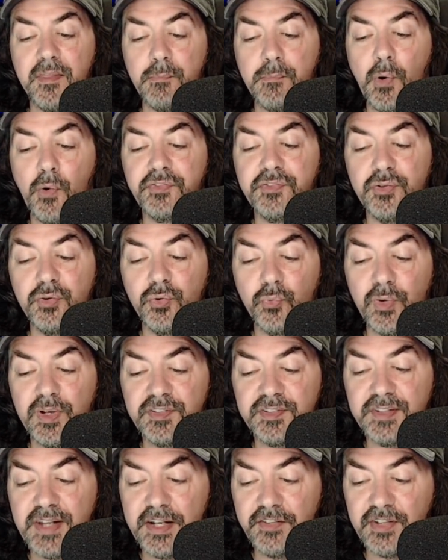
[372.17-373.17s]
The most new
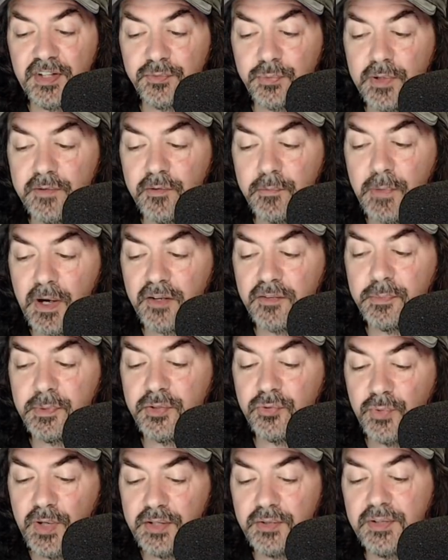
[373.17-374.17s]
recent HX Reverb models have
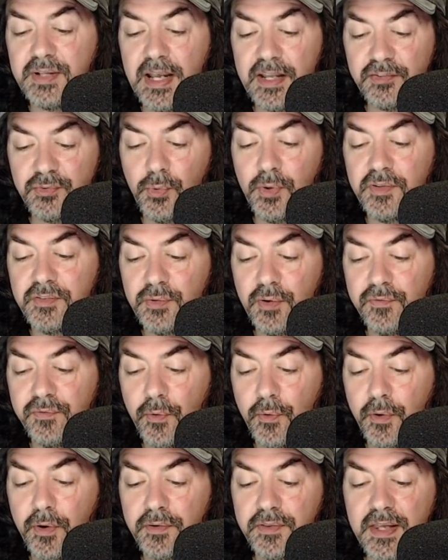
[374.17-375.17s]
been tweaked. Okay, so on and so
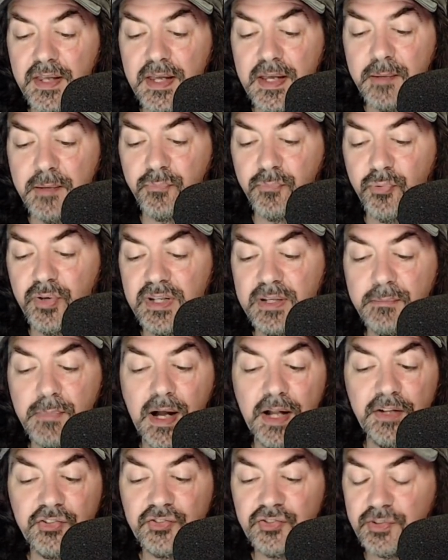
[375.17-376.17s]
forth. Pretty
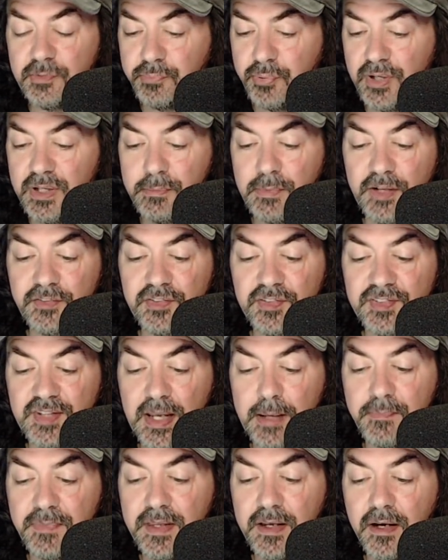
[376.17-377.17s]
much the
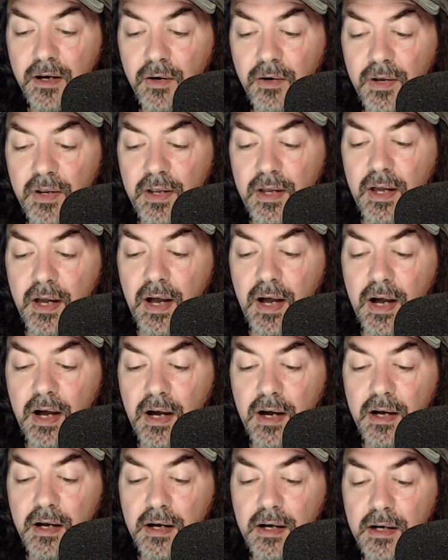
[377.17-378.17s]
same there.
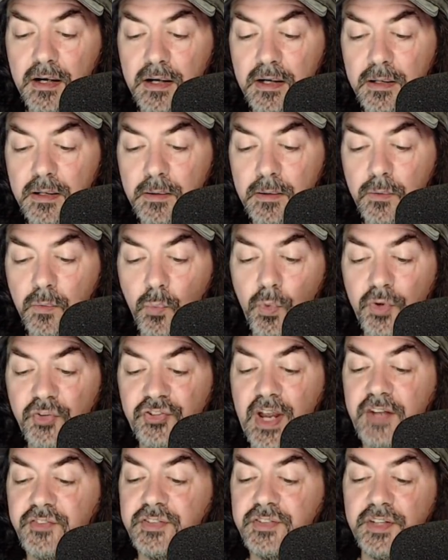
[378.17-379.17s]

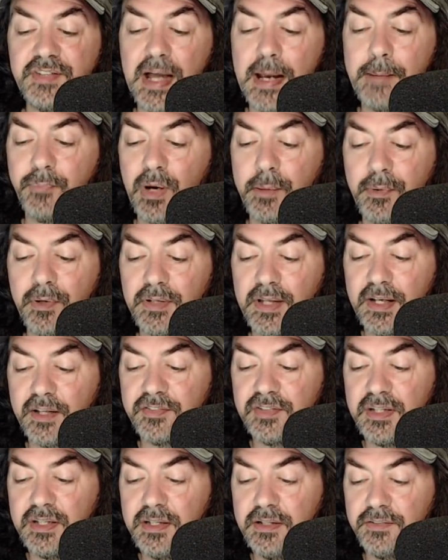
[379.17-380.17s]
When changing the time parameter,
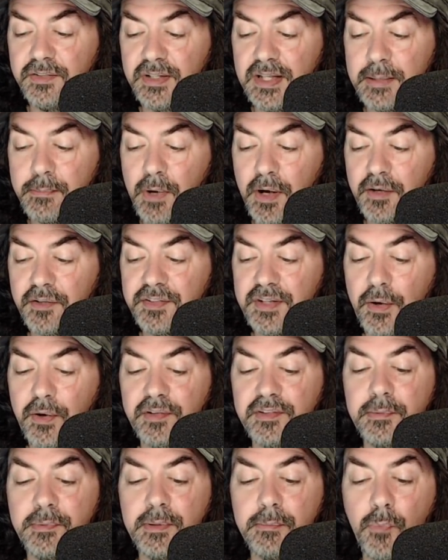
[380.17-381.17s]
legacy delay models
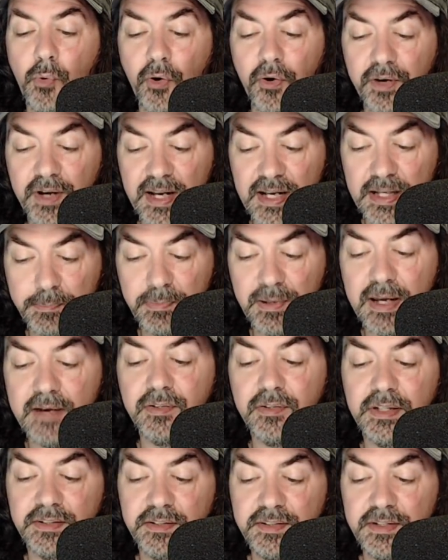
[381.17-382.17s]
now exhibit a more organic
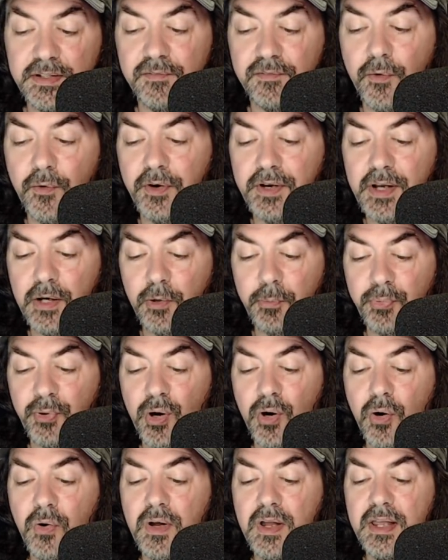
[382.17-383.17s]
behavior like the DL4 and Echo
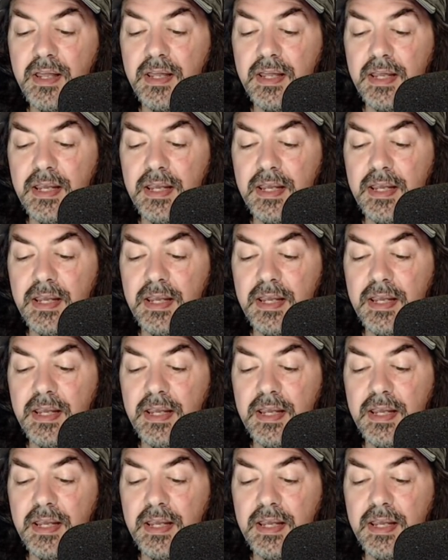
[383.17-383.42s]
Pro.